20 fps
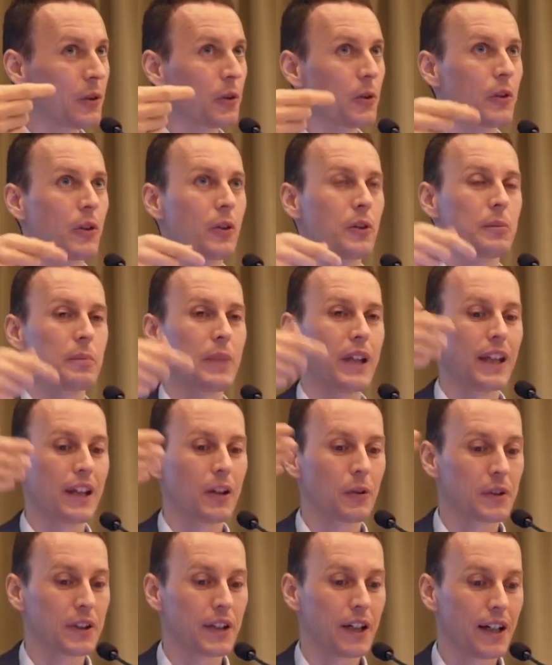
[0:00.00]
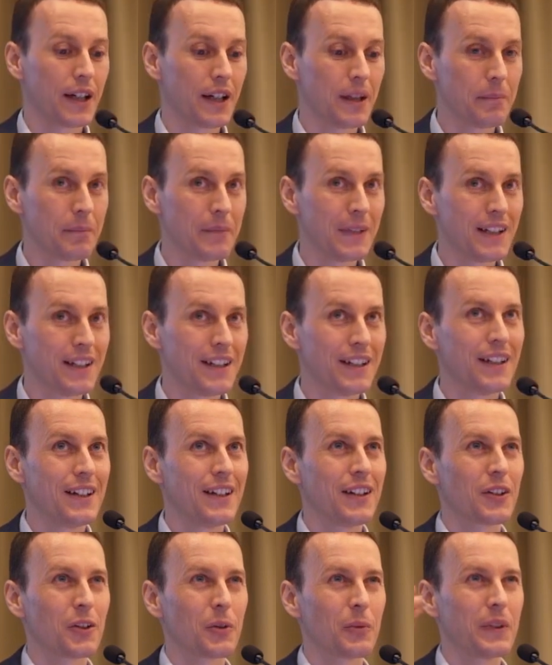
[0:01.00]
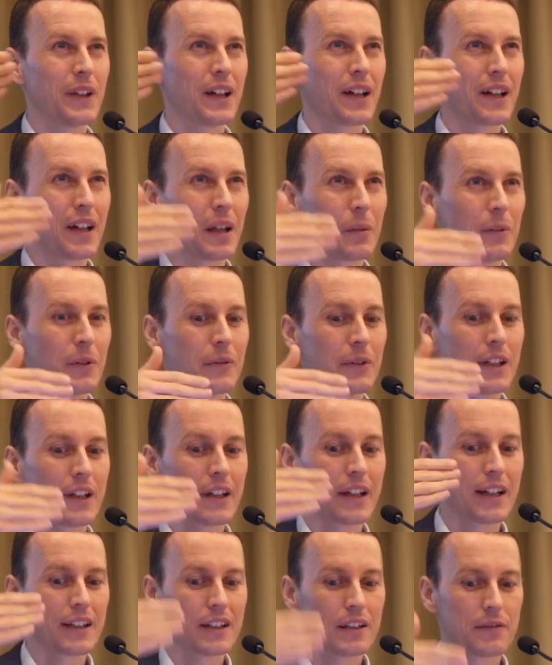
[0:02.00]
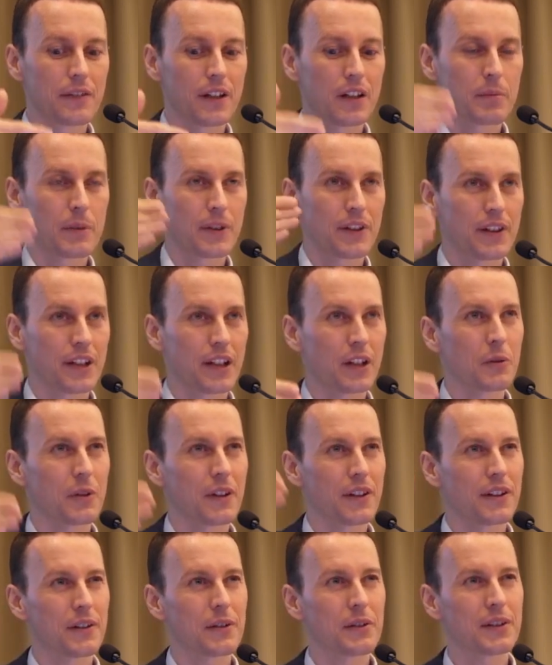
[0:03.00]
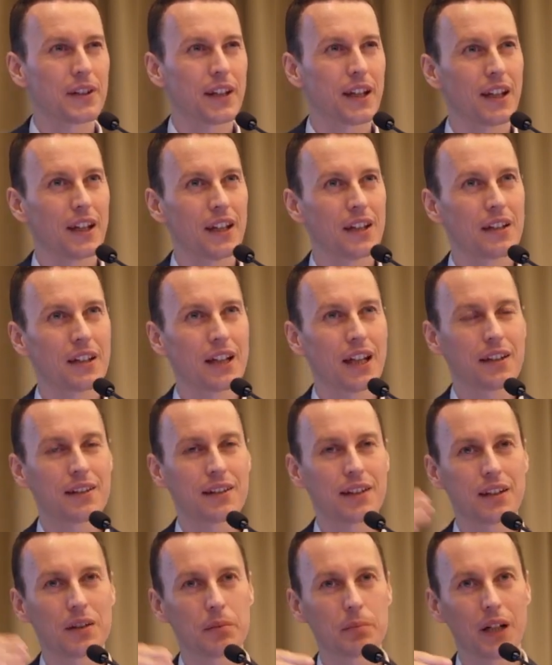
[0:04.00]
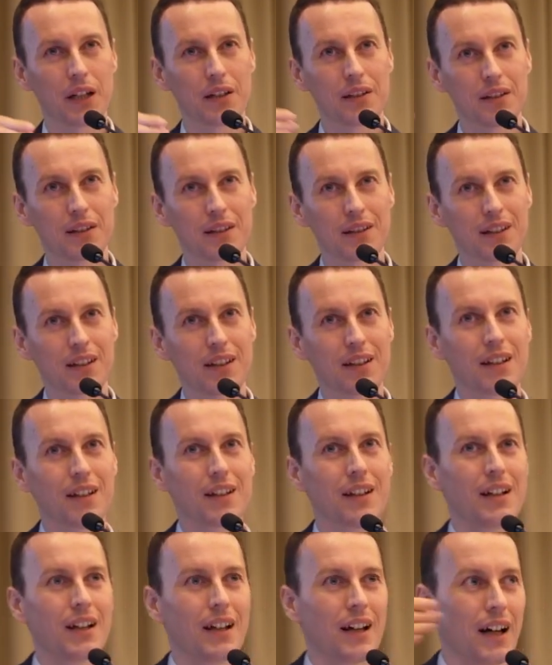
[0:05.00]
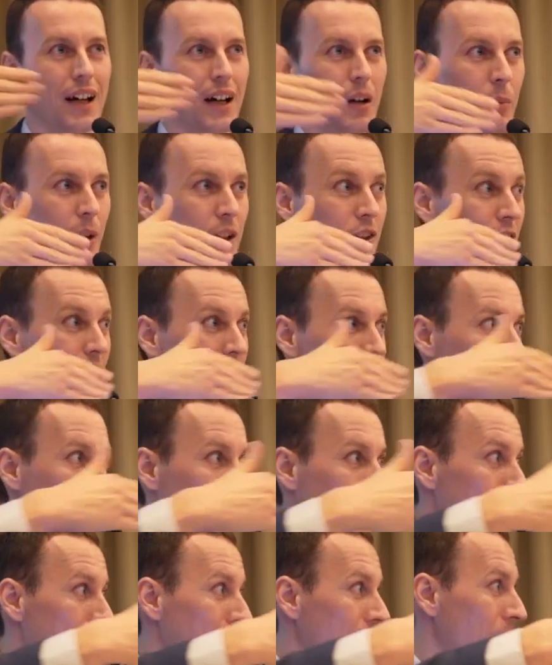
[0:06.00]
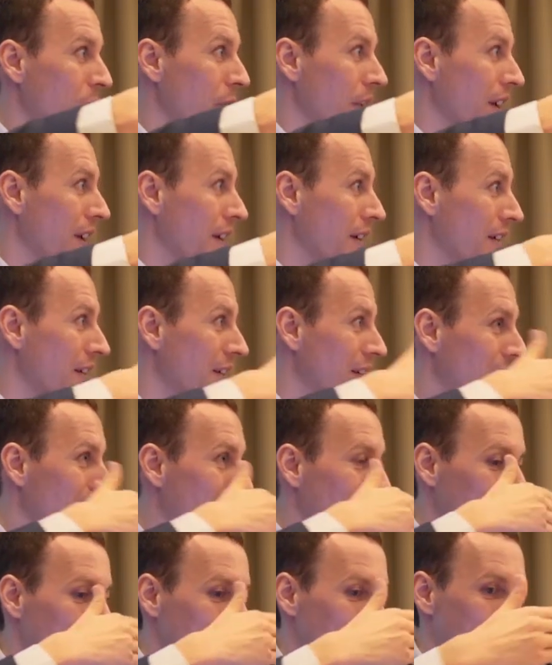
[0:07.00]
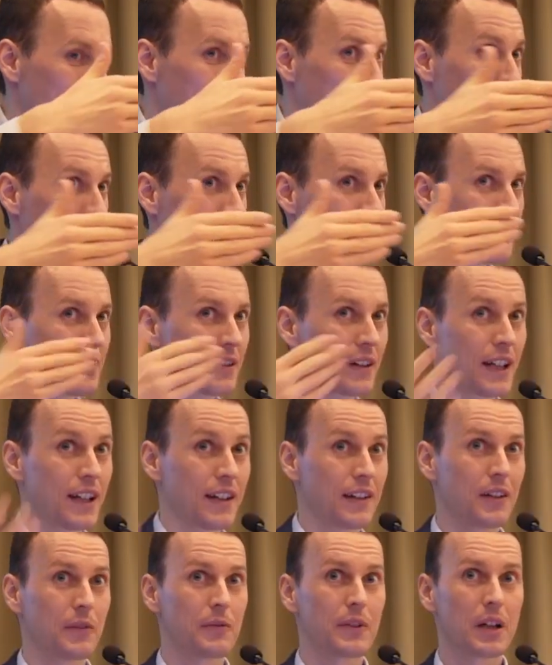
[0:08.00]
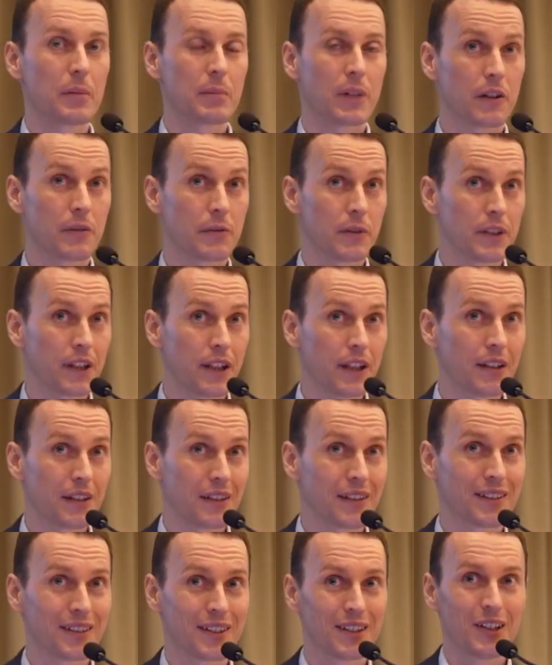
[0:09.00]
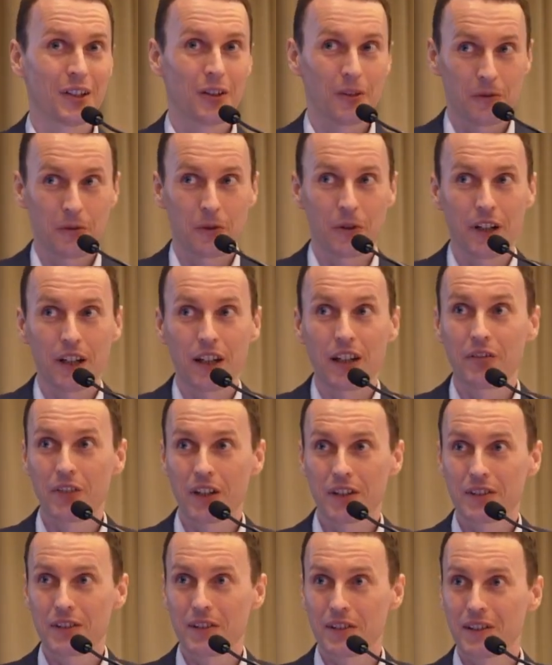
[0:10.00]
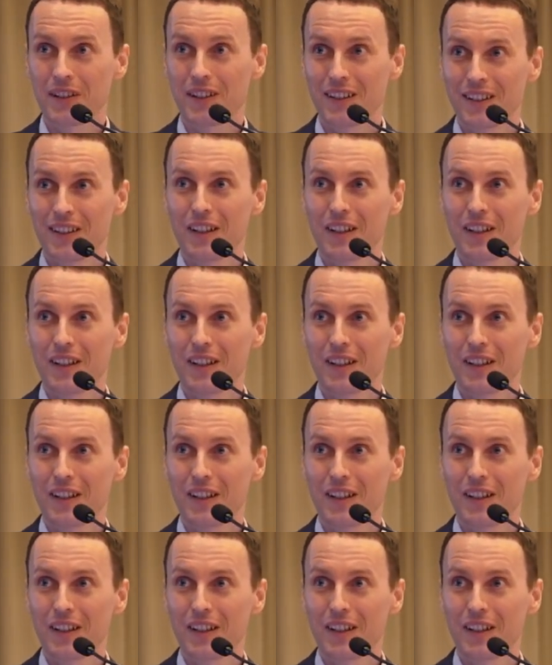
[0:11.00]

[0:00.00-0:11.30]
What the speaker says: or not paying on time. So we are able with a 95% accuracy to say the next 6 months how much cash will be going from this collateral. And this is a very powerful thing for any investor,